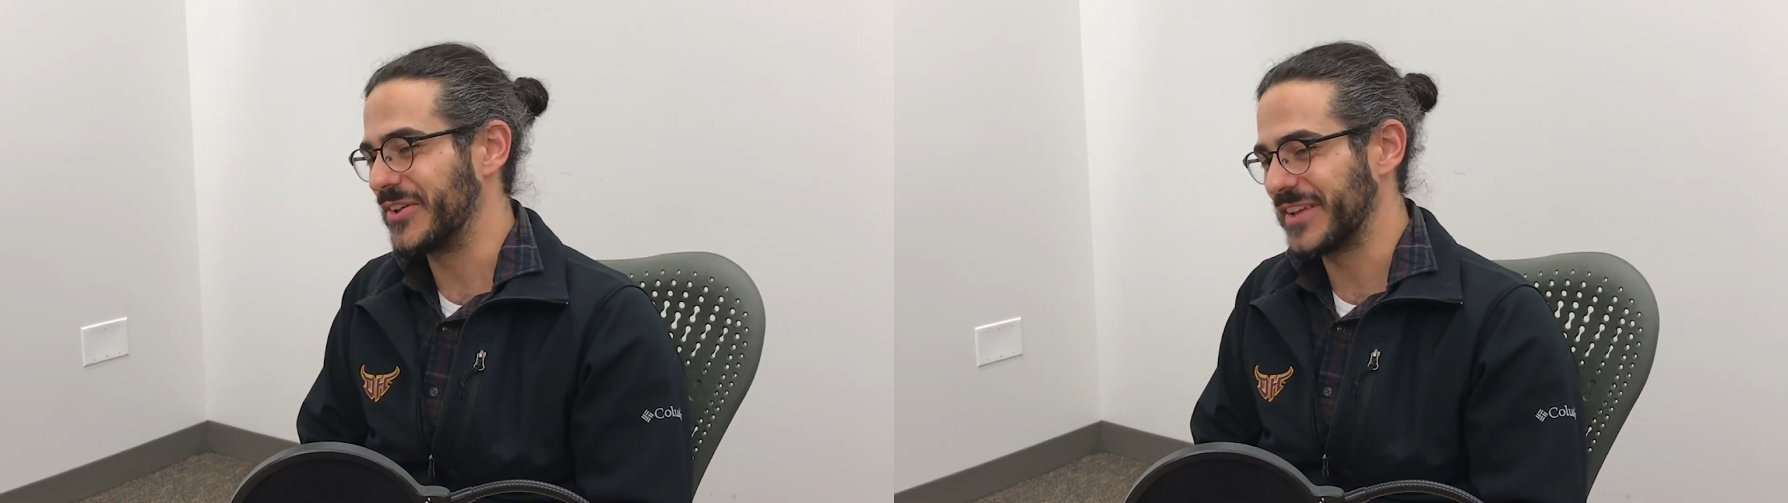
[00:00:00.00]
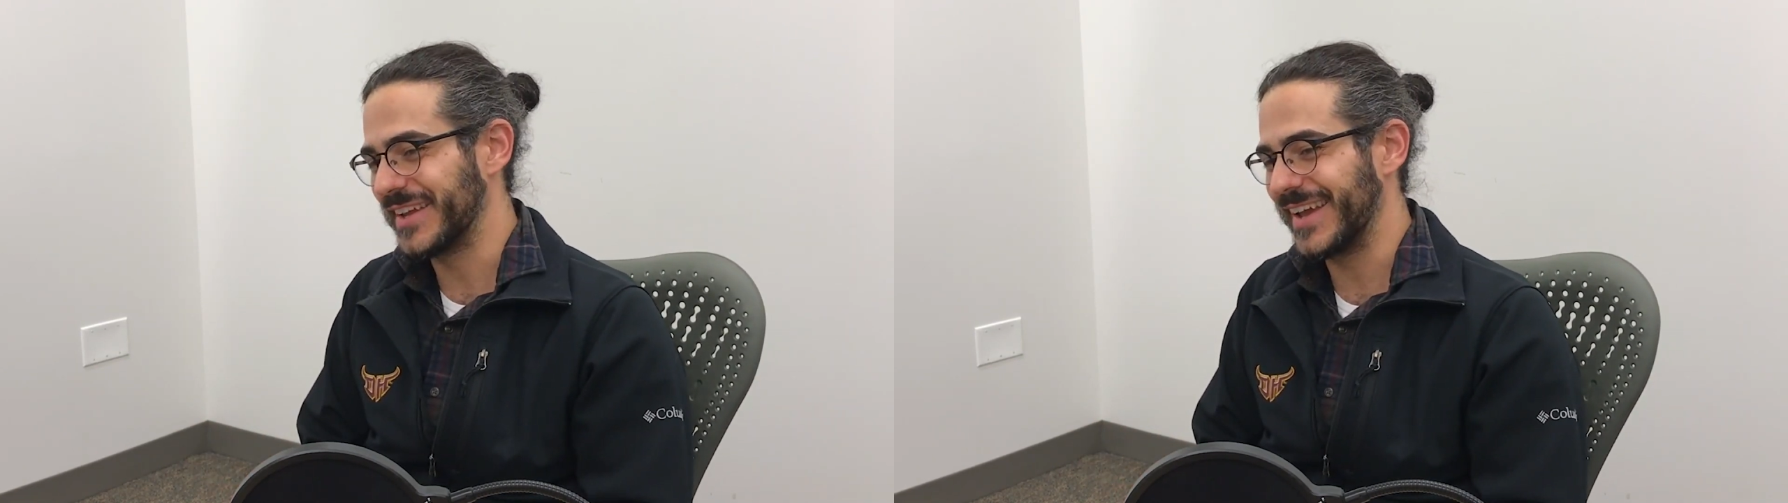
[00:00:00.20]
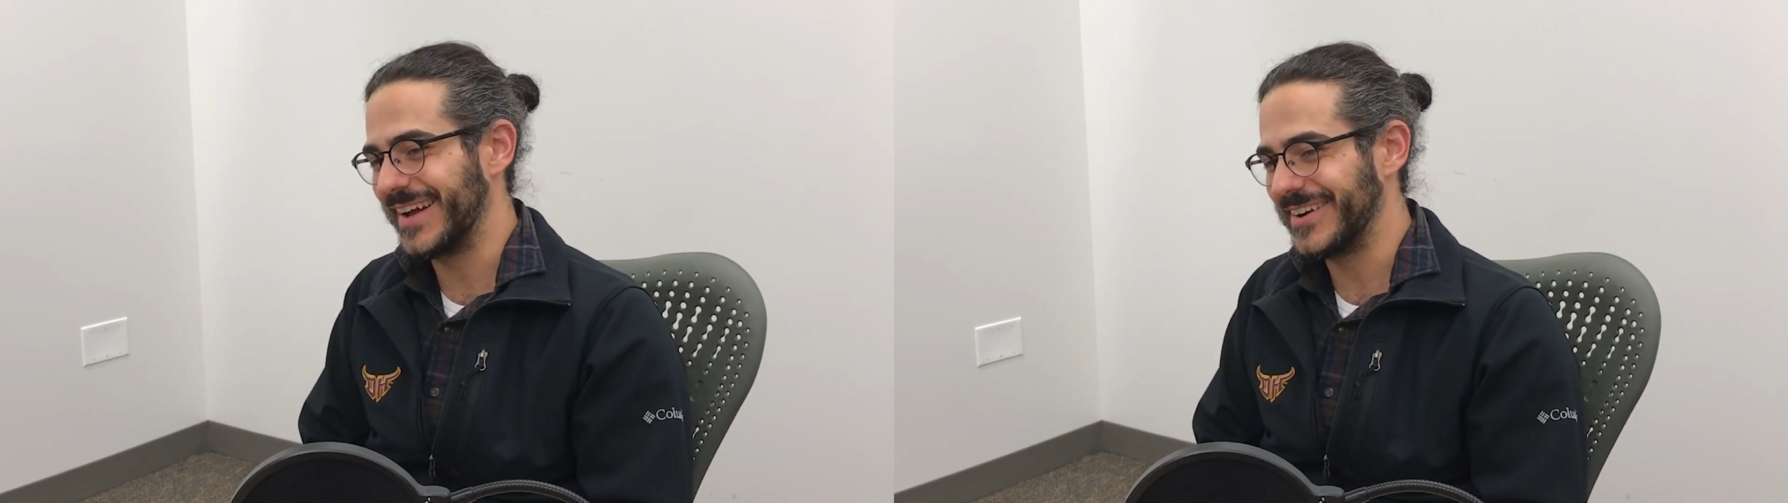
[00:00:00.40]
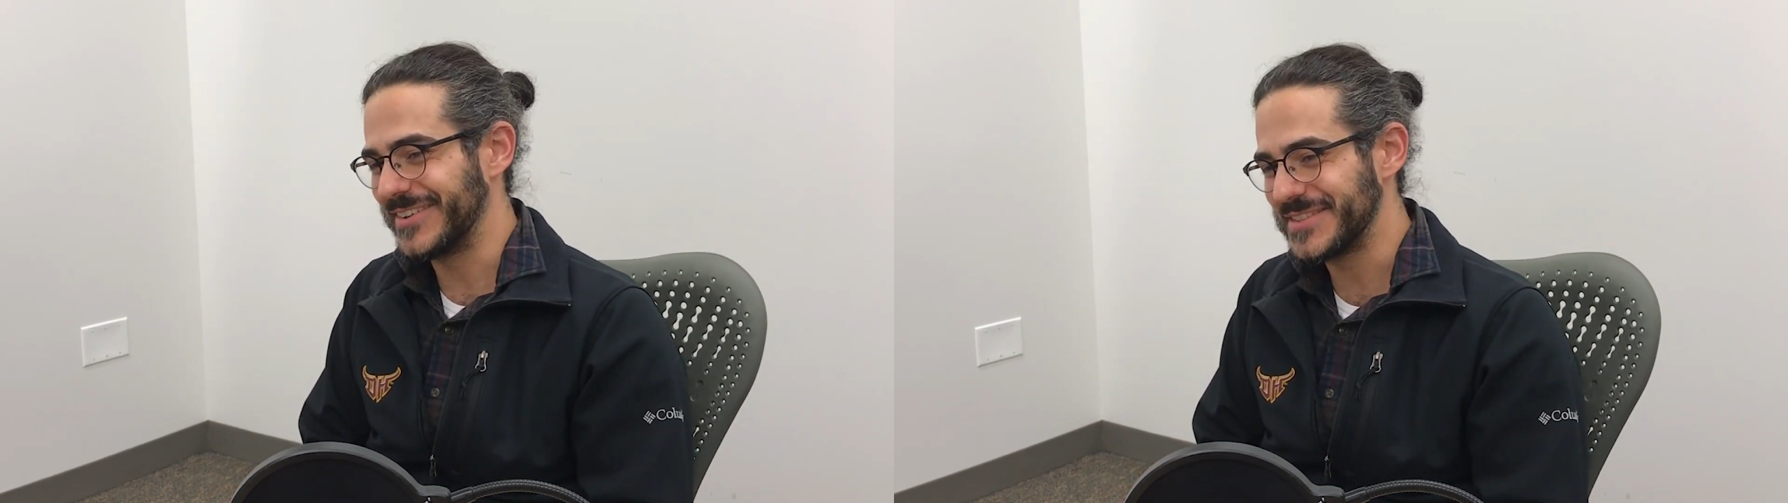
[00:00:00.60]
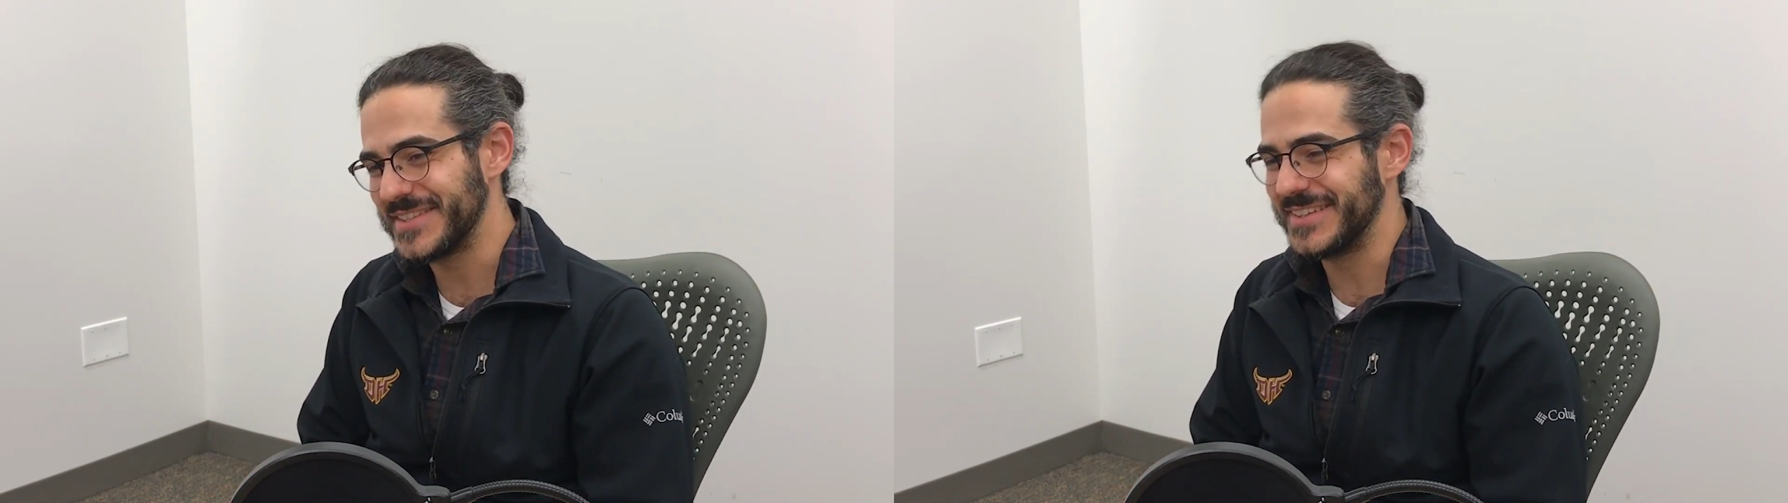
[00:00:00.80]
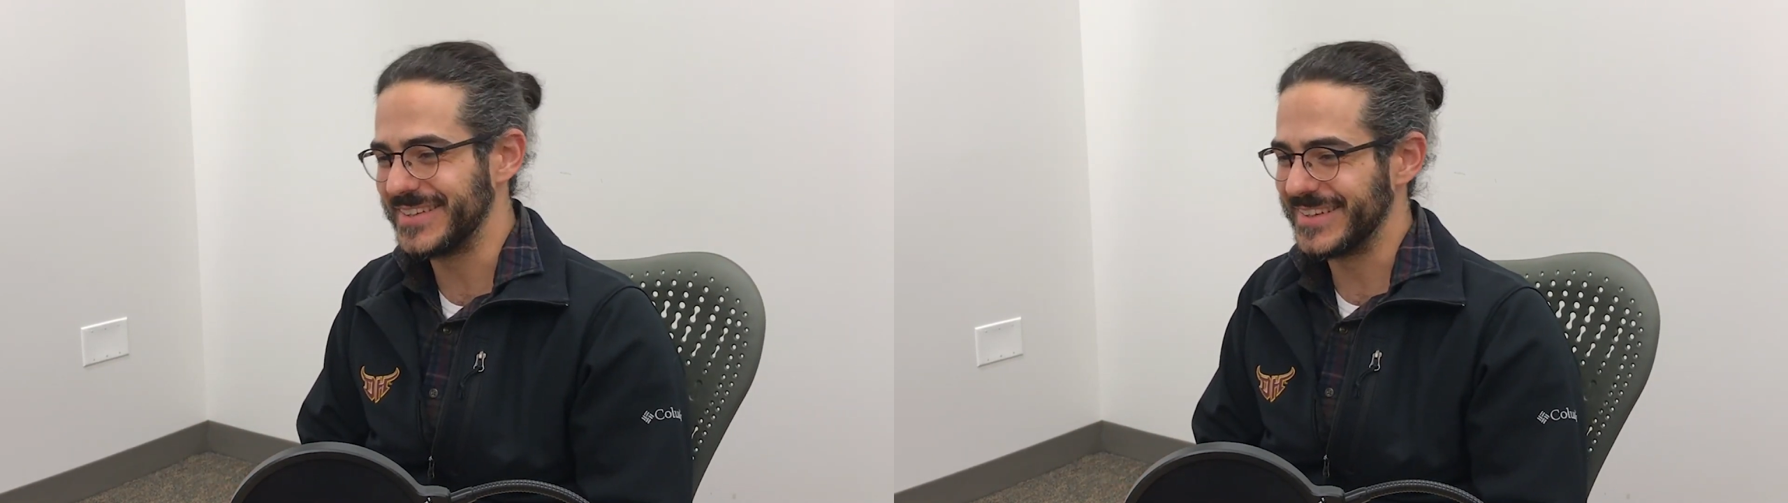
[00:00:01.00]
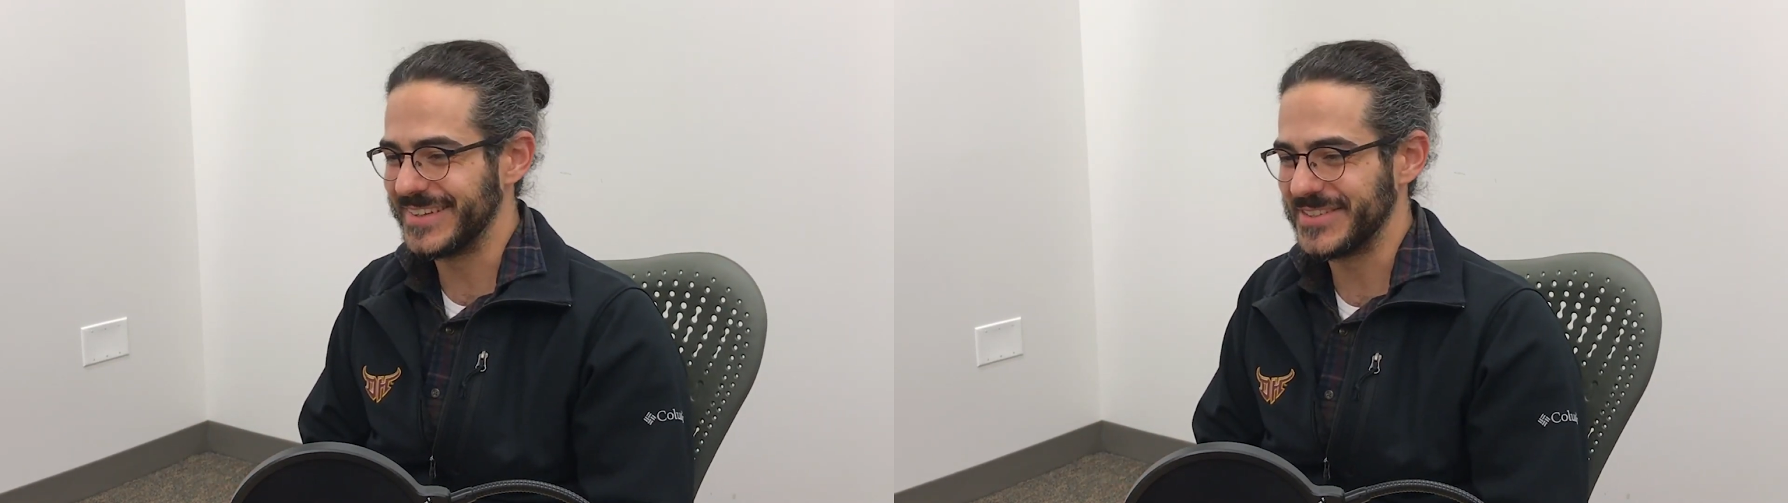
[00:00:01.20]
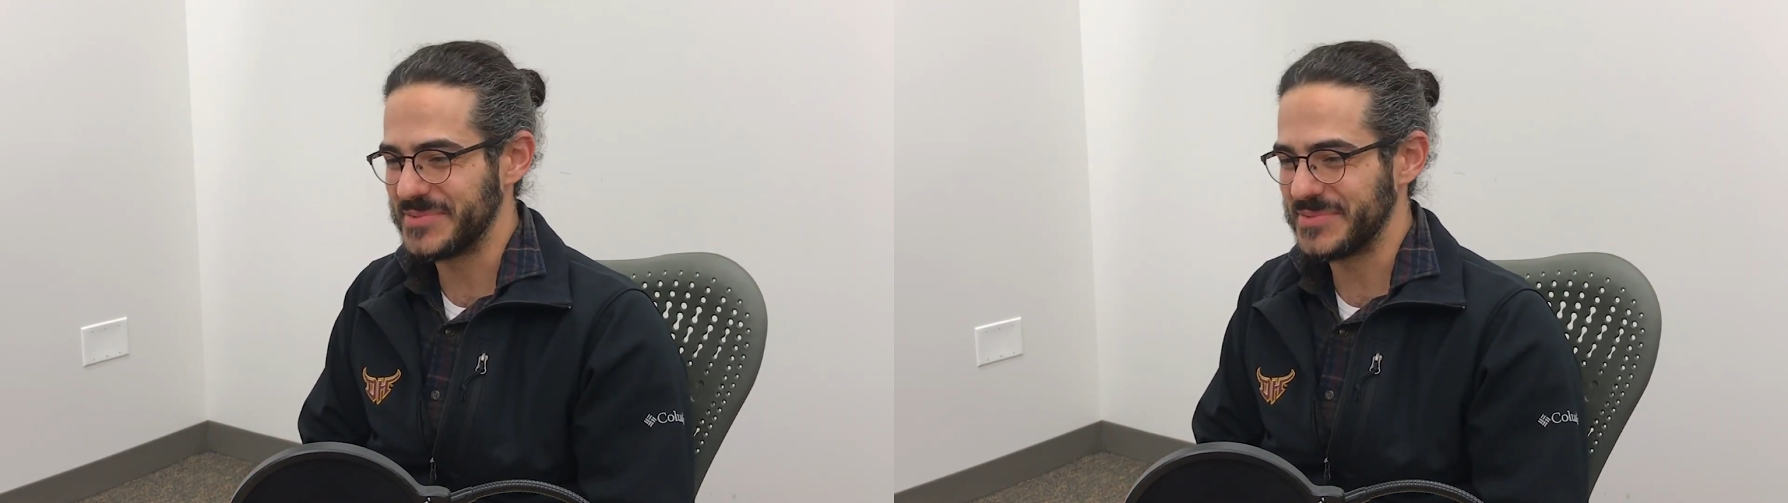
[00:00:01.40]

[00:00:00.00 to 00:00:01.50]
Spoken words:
milking cows, then